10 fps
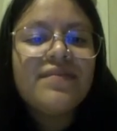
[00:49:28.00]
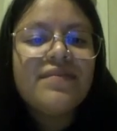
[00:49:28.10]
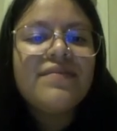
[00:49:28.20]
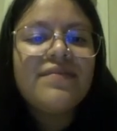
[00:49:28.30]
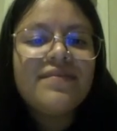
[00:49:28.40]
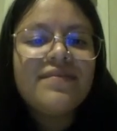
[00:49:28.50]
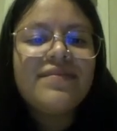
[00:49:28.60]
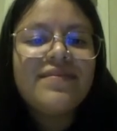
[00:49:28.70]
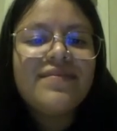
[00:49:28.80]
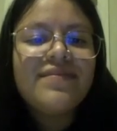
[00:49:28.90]

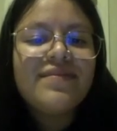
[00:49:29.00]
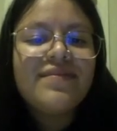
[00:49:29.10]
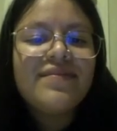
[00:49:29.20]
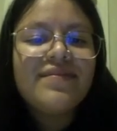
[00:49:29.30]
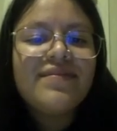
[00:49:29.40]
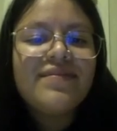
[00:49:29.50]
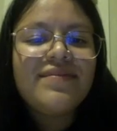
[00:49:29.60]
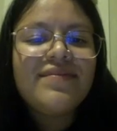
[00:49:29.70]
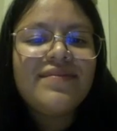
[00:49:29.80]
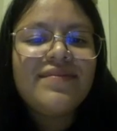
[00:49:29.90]

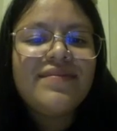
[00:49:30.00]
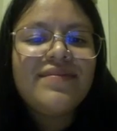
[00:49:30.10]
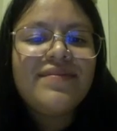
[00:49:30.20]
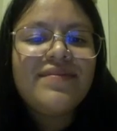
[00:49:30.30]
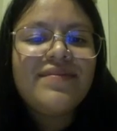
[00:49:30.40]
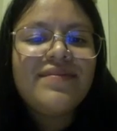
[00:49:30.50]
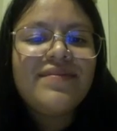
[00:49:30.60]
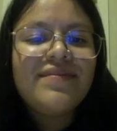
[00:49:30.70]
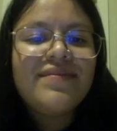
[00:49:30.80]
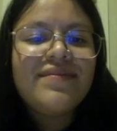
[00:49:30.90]

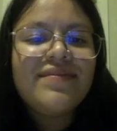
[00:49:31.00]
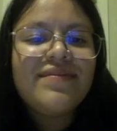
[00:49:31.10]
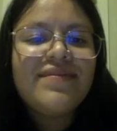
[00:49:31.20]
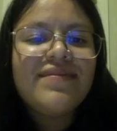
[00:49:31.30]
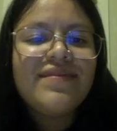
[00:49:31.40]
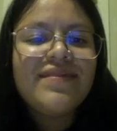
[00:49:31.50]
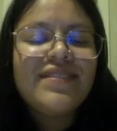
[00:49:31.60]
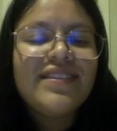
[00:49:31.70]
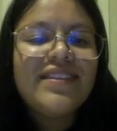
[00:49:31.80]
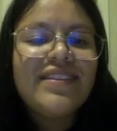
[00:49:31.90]

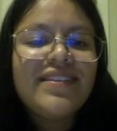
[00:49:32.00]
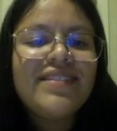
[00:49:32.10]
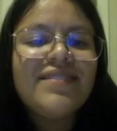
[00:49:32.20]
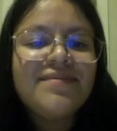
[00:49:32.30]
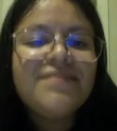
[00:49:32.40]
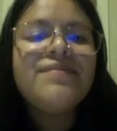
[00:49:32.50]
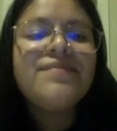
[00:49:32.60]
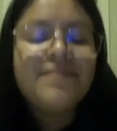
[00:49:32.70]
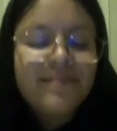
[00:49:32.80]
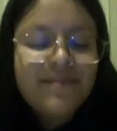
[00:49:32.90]

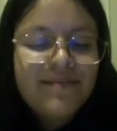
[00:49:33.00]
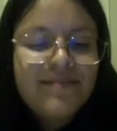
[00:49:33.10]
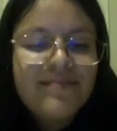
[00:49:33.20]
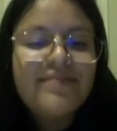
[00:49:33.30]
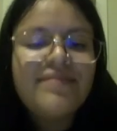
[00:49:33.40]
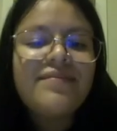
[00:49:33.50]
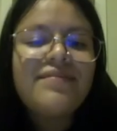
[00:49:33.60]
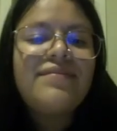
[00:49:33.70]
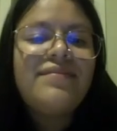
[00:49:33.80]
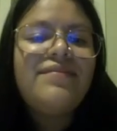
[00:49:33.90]

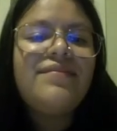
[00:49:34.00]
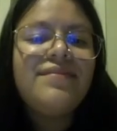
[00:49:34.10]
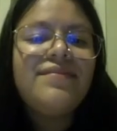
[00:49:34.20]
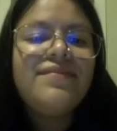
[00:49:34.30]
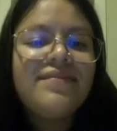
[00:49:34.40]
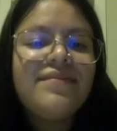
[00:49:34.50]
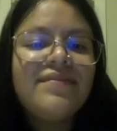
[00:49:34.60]
No words are spoken by the person on screen.